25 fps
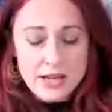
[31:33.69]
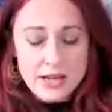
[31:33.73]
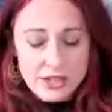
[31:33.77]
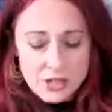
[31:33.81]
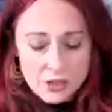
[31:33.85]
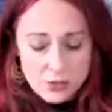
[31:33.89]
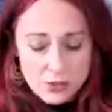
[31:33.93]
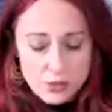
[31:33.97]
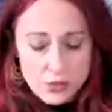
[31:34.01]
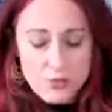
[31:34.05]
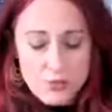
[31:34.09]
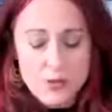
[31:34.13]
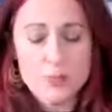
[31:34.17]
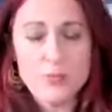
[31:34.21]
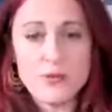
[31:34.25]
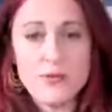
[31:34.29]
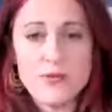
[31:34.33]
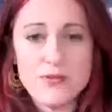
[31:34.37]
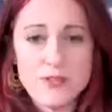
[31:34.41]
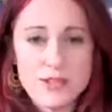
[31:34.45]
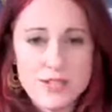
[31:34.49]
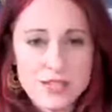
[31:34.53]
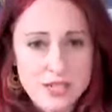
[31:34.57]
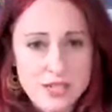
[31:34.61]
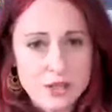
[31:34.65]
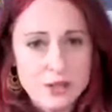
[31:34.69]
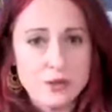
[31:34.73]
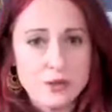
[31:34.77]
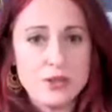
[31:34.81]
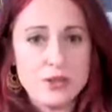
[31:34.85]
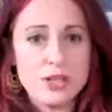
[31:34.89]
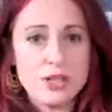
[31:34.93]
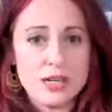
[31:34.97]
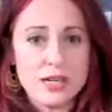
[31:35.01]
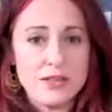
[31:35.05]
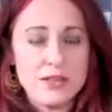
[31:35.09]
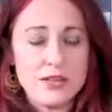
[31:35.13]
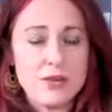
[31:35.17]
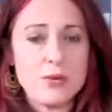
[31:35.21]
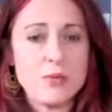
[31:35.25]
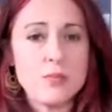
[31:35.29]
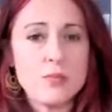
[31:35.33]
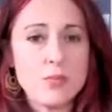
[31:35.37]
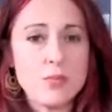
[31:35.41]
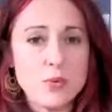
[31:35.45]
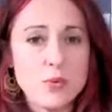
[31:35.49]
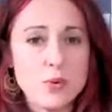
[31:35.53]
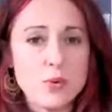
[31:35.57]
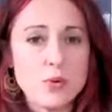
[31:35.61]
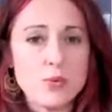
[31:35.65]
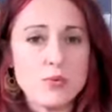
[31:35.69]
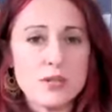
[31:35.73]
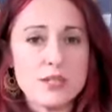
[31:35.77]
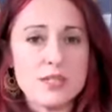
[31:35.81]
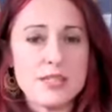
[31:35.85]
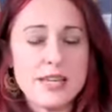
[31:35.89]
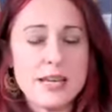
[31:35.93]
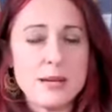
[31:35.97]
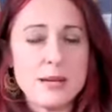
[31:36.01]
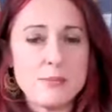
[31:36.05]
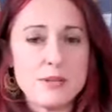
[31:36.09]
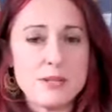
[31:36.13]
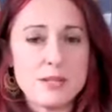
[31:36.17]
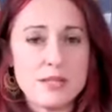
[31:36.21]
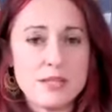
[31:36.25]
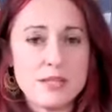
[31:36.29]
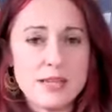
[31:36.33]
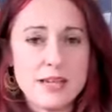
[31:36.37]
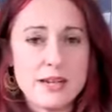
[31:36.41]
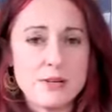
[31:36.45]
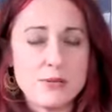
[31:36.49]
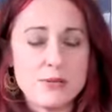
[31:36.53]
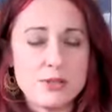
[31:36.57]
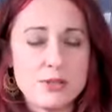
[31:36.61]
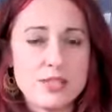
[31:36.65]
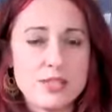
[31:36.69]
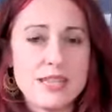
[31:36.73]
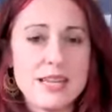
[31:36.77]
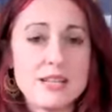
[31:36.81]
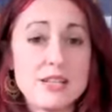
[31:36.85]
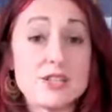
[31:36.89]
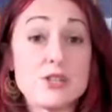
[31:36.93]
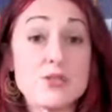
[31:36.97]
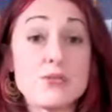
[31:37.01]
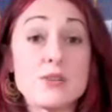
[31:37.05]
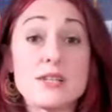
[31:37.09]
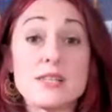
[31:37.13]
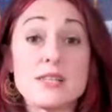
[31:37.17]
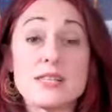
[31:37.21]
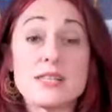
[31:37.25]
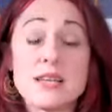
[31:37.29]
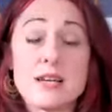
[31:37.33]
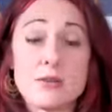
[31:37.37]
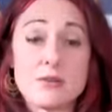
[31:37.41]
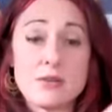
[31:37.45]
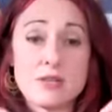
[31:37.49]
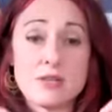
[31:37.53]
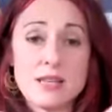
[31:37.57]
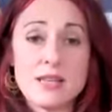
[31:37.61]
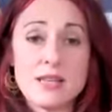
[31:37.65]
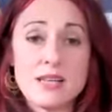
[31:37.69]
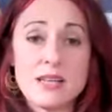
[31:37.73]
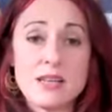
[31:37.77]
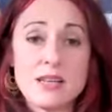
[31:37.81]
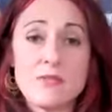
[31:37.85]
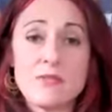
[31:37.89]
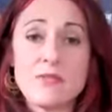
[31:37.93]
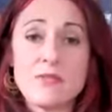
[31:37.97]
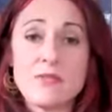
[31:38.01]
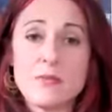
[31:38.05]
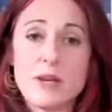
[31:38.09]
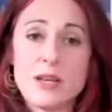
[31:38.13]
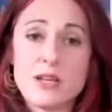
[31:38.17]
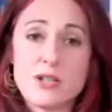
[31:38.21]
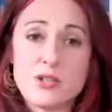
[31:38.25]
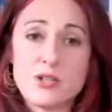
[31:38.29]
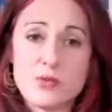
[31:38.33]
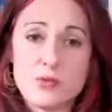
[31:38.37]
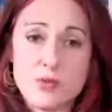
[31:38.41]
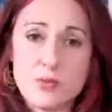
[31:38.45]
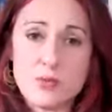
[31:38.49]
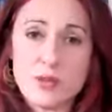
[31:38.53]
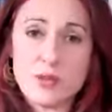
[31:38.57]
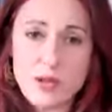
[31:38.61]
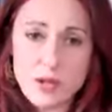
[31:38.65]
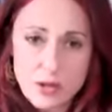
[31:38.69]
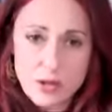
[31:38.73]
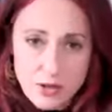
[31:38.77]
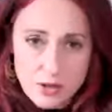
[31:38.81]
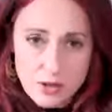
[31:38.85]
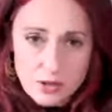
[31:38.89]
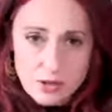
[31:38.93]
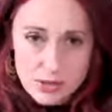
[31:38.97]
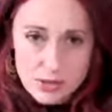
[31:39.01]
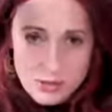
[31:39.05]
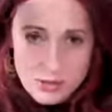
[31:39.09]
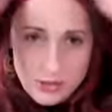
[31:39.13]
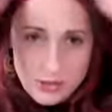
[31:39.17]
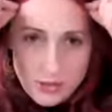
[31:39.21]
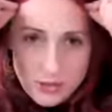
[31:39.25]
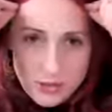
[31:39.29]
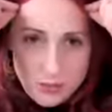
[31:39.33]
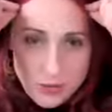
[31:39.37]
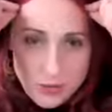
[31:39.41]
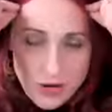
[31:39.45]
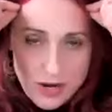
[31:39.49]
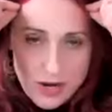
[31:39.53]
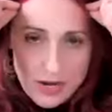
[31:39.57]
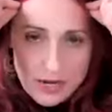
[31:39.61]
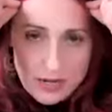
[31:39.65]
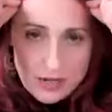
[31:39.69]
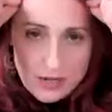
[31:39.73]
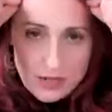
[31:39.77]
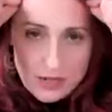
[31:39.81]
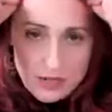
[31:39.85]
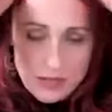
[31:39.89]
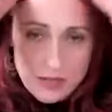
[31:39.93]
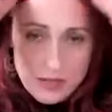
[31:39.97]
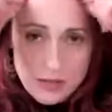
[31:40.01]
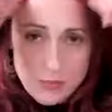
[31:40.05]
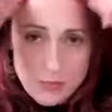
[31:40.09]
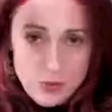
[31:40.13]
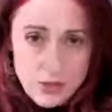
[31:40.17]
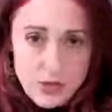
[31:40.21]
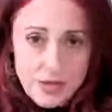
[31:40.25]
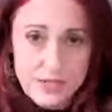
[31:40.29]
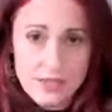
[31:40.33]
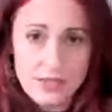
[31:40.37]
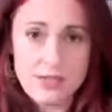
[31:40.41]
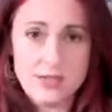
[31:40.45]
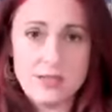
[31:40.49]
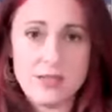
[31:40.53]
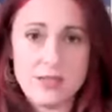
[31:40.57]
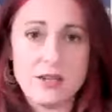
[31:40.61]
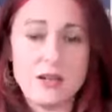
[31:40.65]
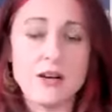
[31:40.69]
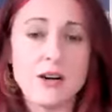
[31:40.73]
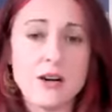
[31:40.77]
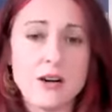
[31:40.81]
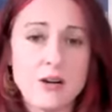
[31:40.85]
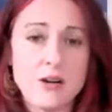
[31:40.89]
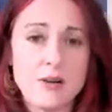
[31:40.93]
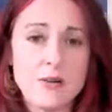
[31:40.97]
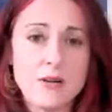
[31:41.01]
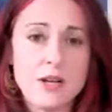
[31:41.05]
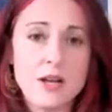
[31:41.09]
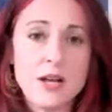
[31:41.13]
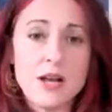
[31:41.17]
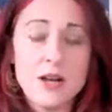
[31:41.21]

Just remember physiologically, there are more receptor cells, sensory cells sending information from the heart to the brain than the brain to the heart.